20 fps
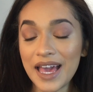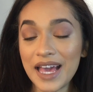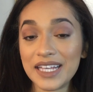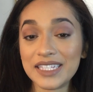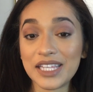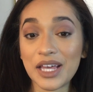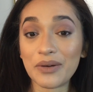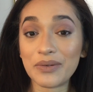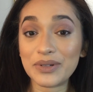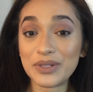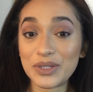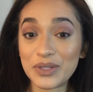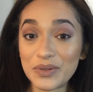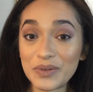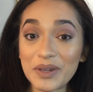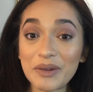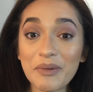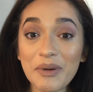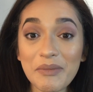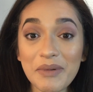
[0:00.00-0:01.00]
As I was
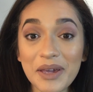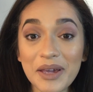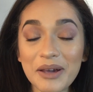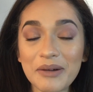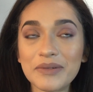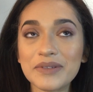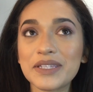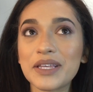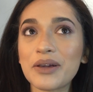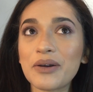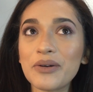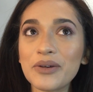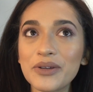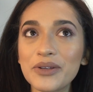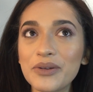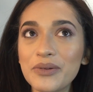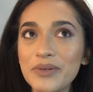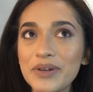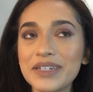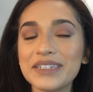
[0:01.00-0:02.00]
doing my makeup, I was like, oh,
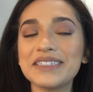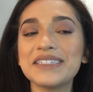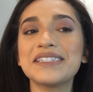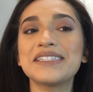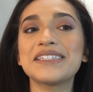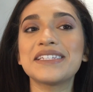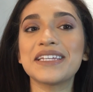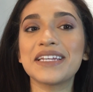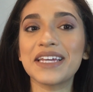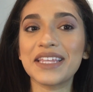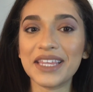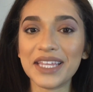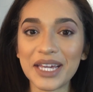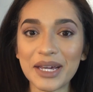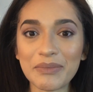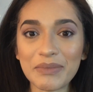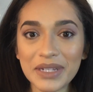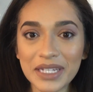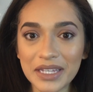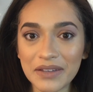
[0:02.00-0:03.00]
you know what, I
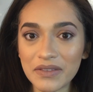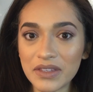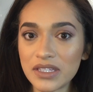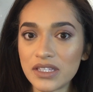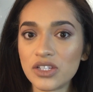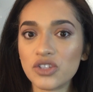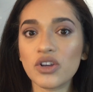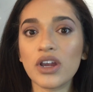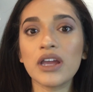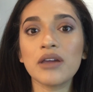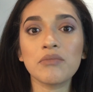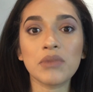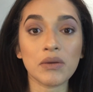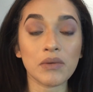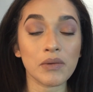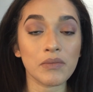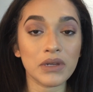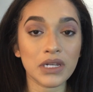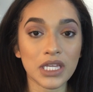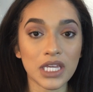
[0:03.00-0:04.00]
think I'm gonna give this a try.
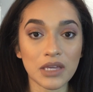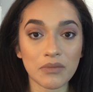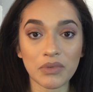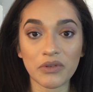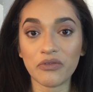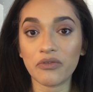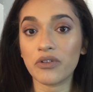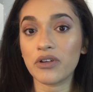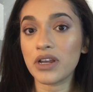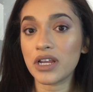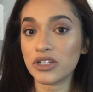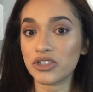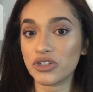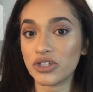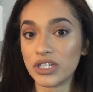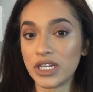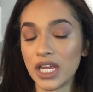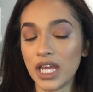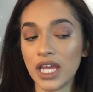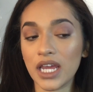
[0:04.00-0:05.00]
Maybe I'm gonna keep it for an
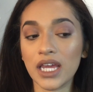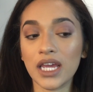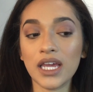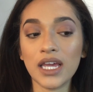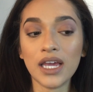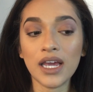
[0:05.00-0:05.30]
extra day,